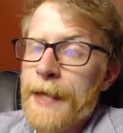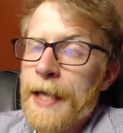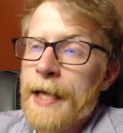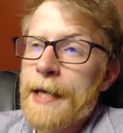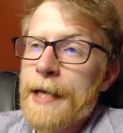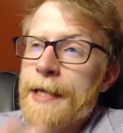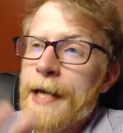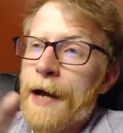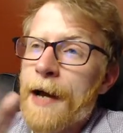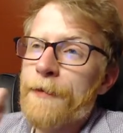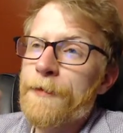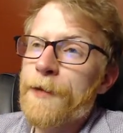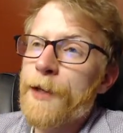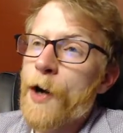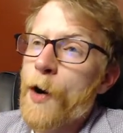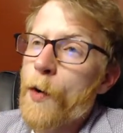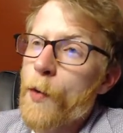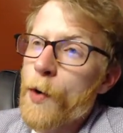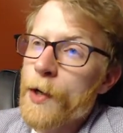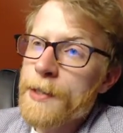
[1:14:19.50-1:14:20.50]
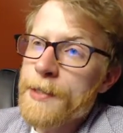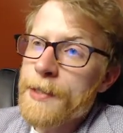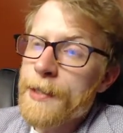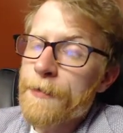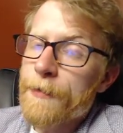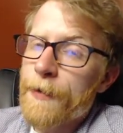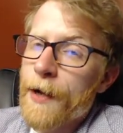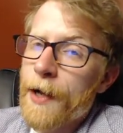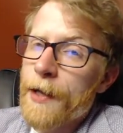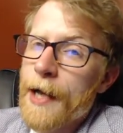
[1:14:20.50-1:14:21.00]
Now, if you don't want to see
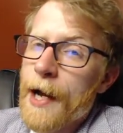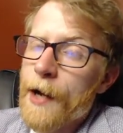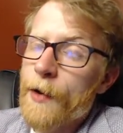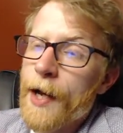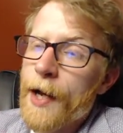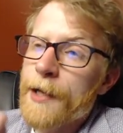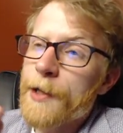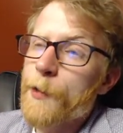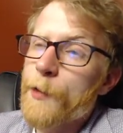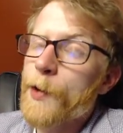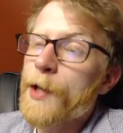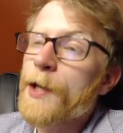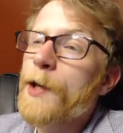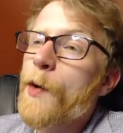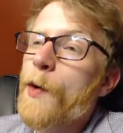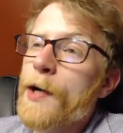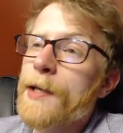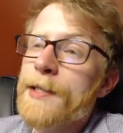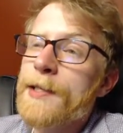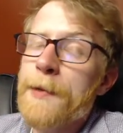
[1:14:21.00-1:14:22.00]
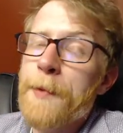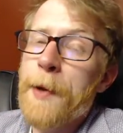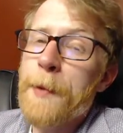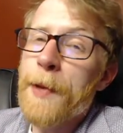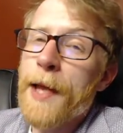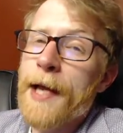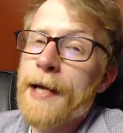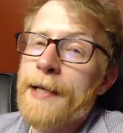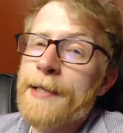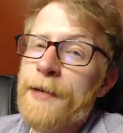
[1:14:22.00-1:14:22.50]
Fallout and you really want to see me
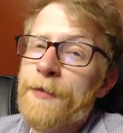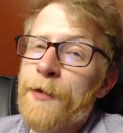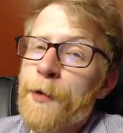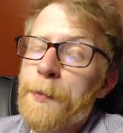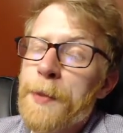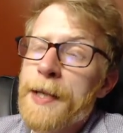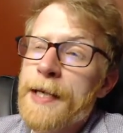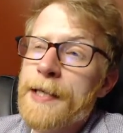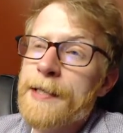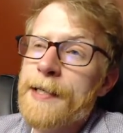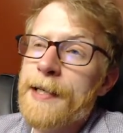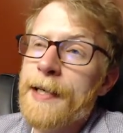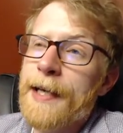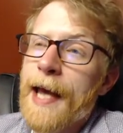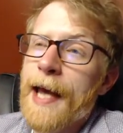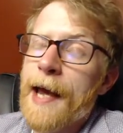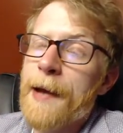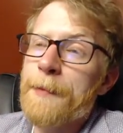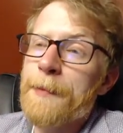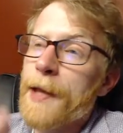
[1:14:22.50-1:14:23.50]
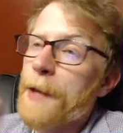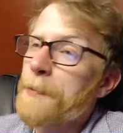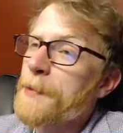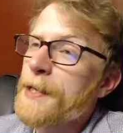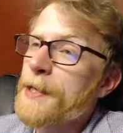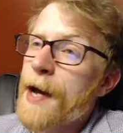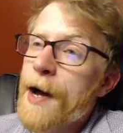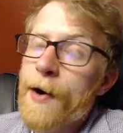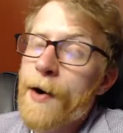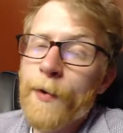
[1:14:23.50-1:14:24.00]
play a different PC game, let me
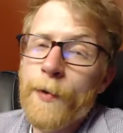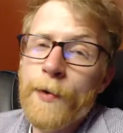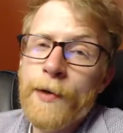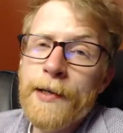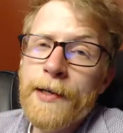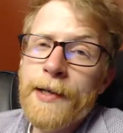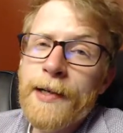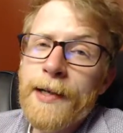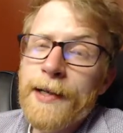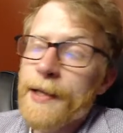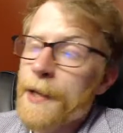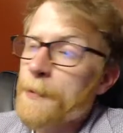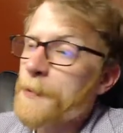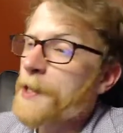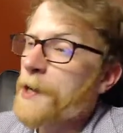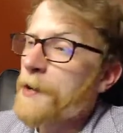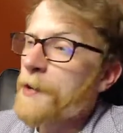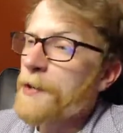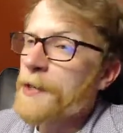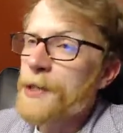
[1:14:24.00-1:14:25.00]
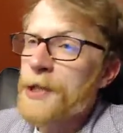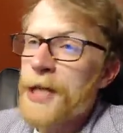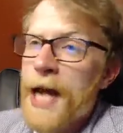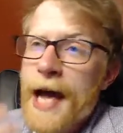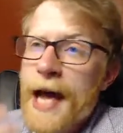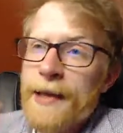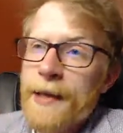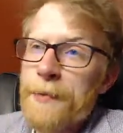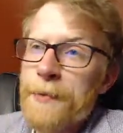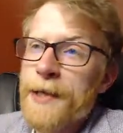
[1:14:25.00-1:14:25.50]
know. Let me know in the
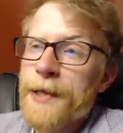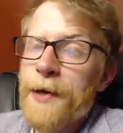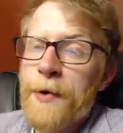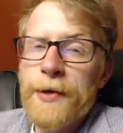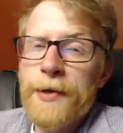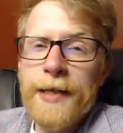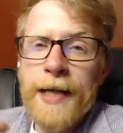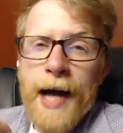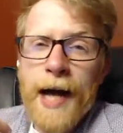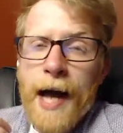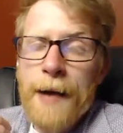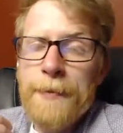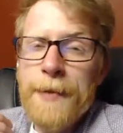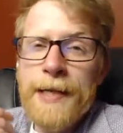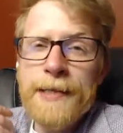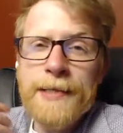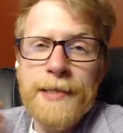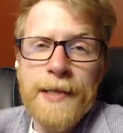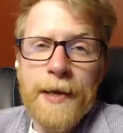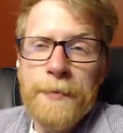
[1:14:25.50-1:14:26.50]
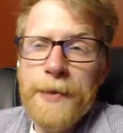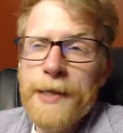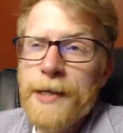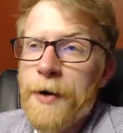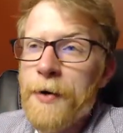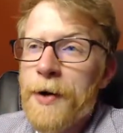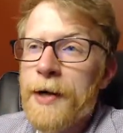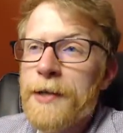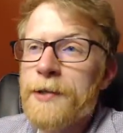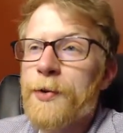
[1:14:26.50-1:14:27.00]
chat. Let me know in the comments. Let me
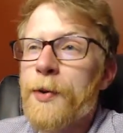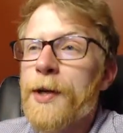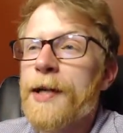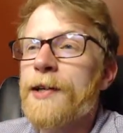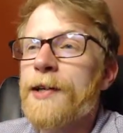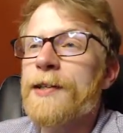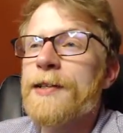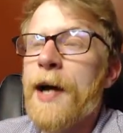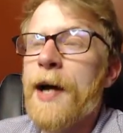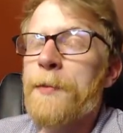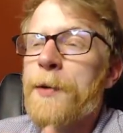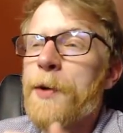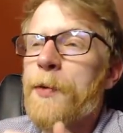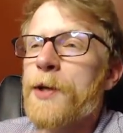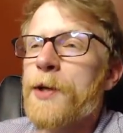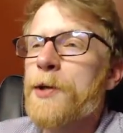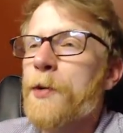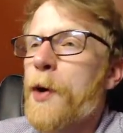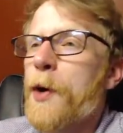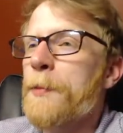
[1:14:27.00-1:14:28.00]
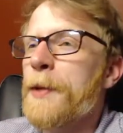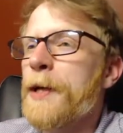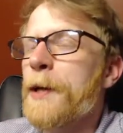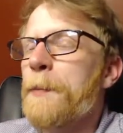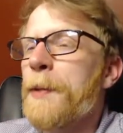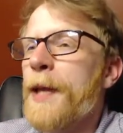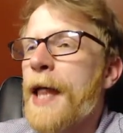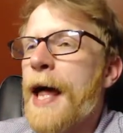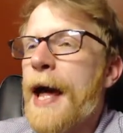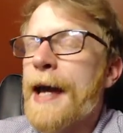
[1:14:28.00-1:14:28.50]
know on Twitter. Tell me what you want me to
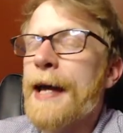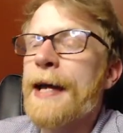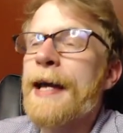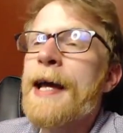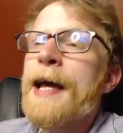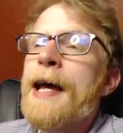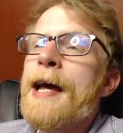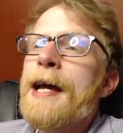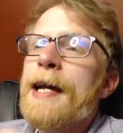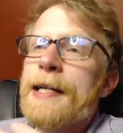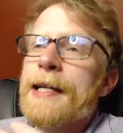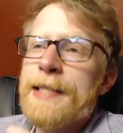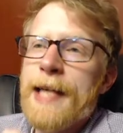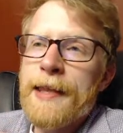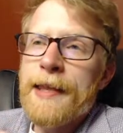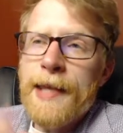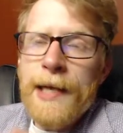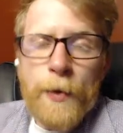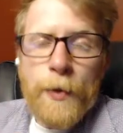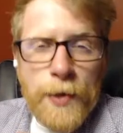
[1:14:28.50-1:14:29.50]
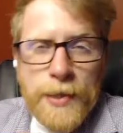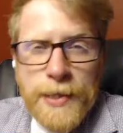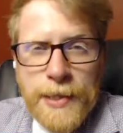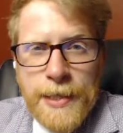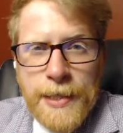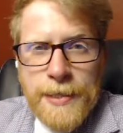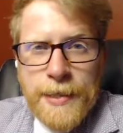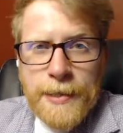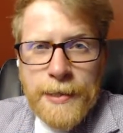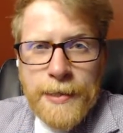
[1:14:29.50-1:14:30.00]
play. Because I think when
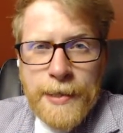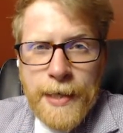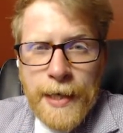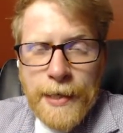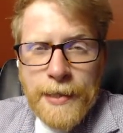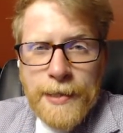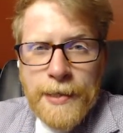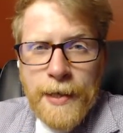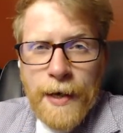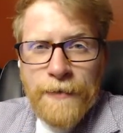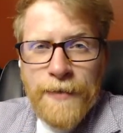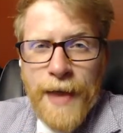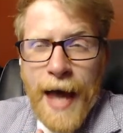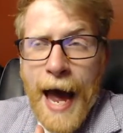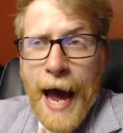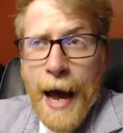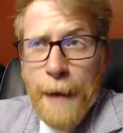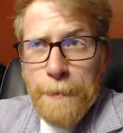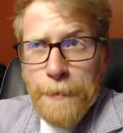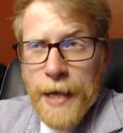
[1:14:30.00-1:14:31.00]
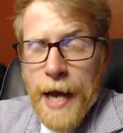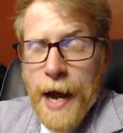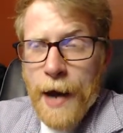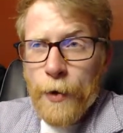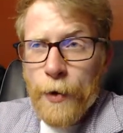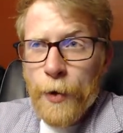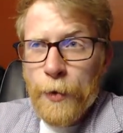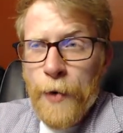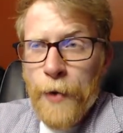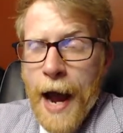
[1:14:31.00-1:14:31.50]
Season 6 of the Happy
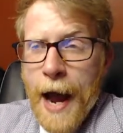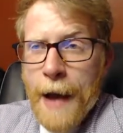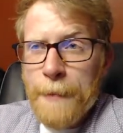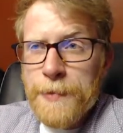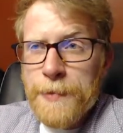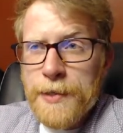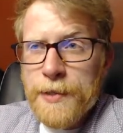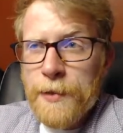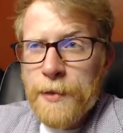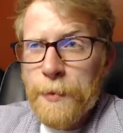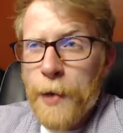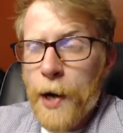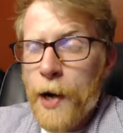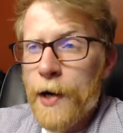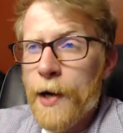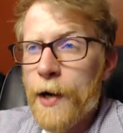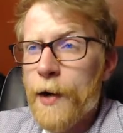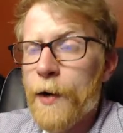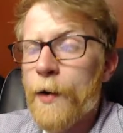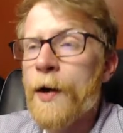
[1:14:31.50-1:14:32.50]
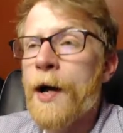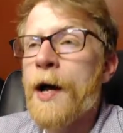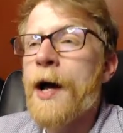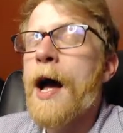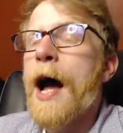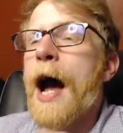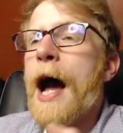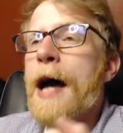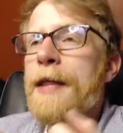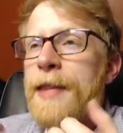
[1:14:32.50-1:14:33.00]
Hour wraps tomorrow,
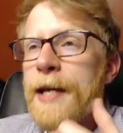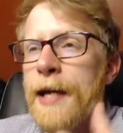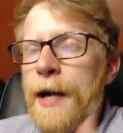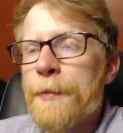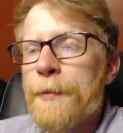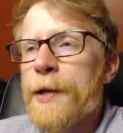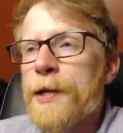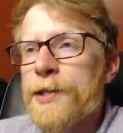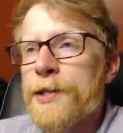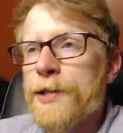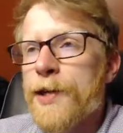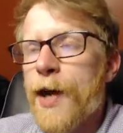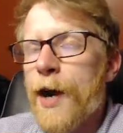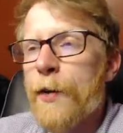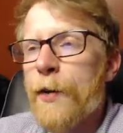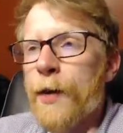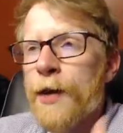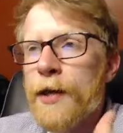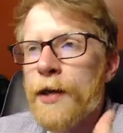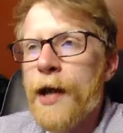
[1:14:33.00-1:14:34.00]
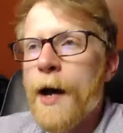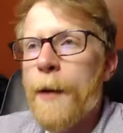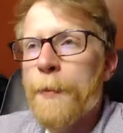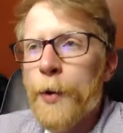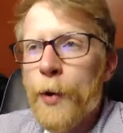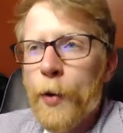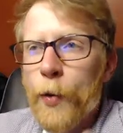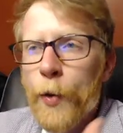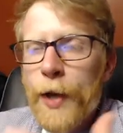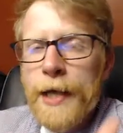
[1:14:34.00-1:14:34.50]
I think I'm going to start with a
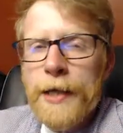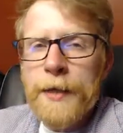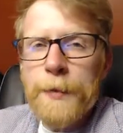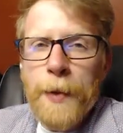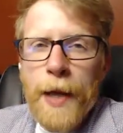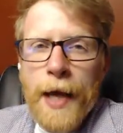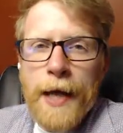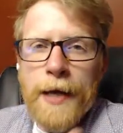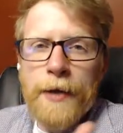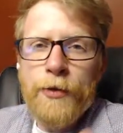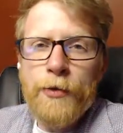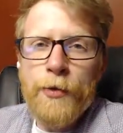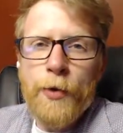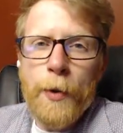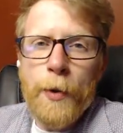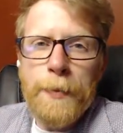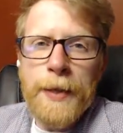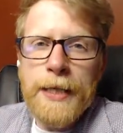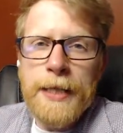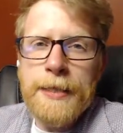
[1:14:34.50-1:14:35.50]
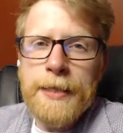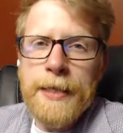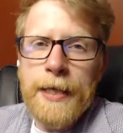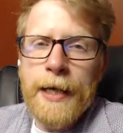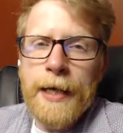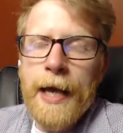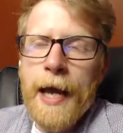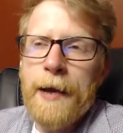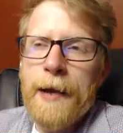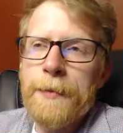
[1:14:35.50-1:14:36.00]
couple of weeks playing through a
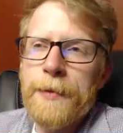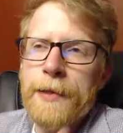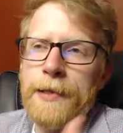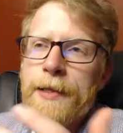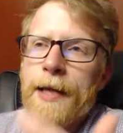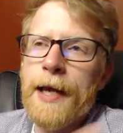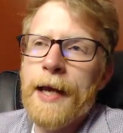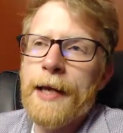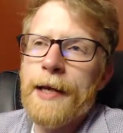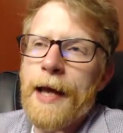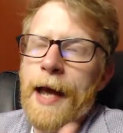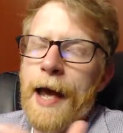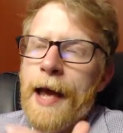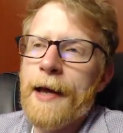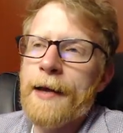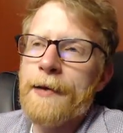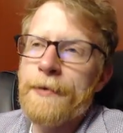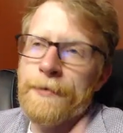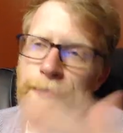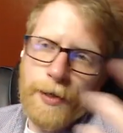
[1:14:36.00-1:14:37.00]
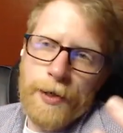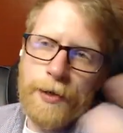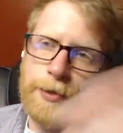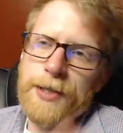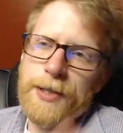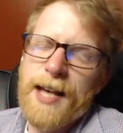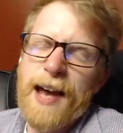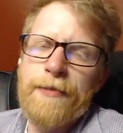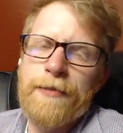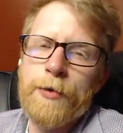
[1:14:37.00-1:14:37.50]
PC game and you know,
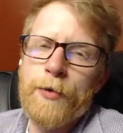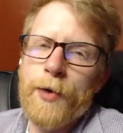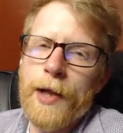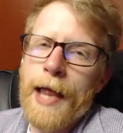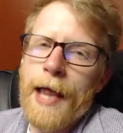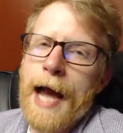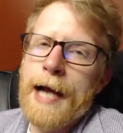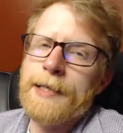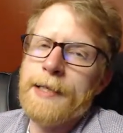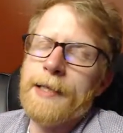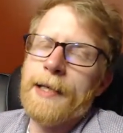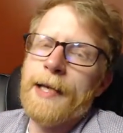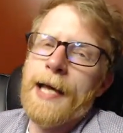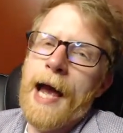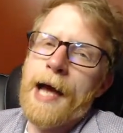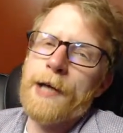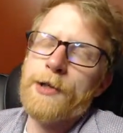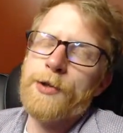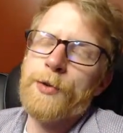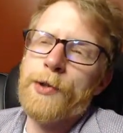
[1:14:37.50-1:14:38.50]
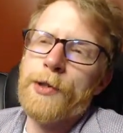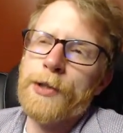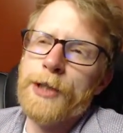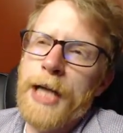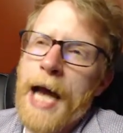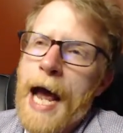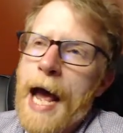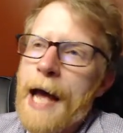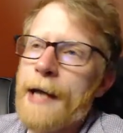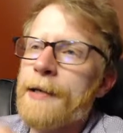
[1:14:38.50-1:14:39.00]
just having relaxing, casual
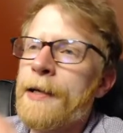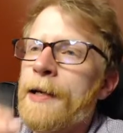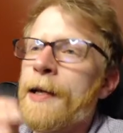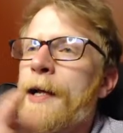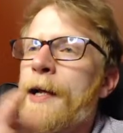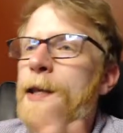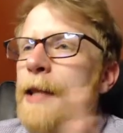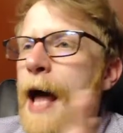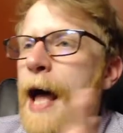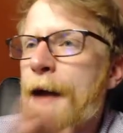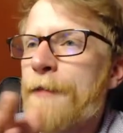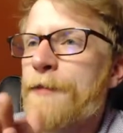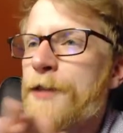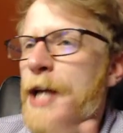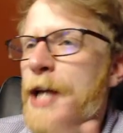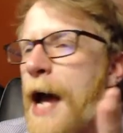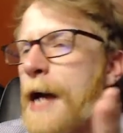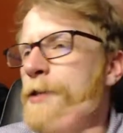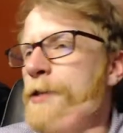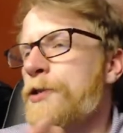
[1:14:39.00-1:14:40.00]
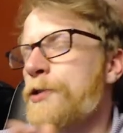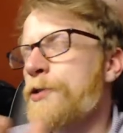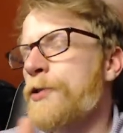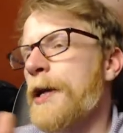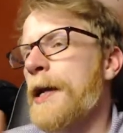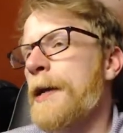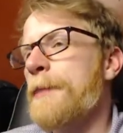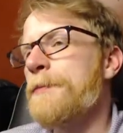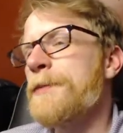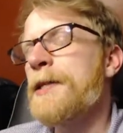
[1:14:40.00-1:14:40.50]
live chat
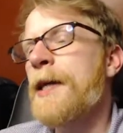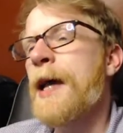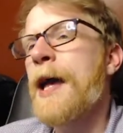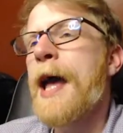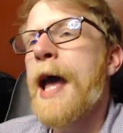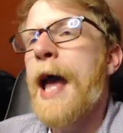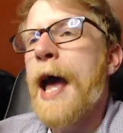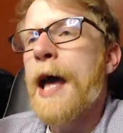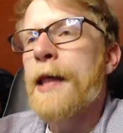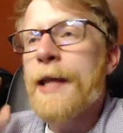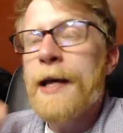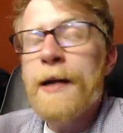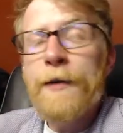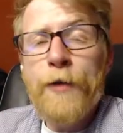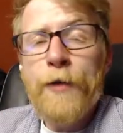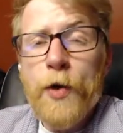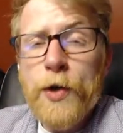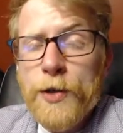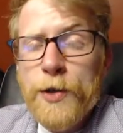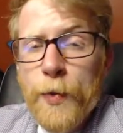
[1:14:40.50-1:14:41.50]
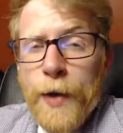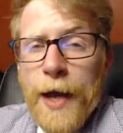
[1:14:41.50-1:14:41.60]
streams. And then, of course,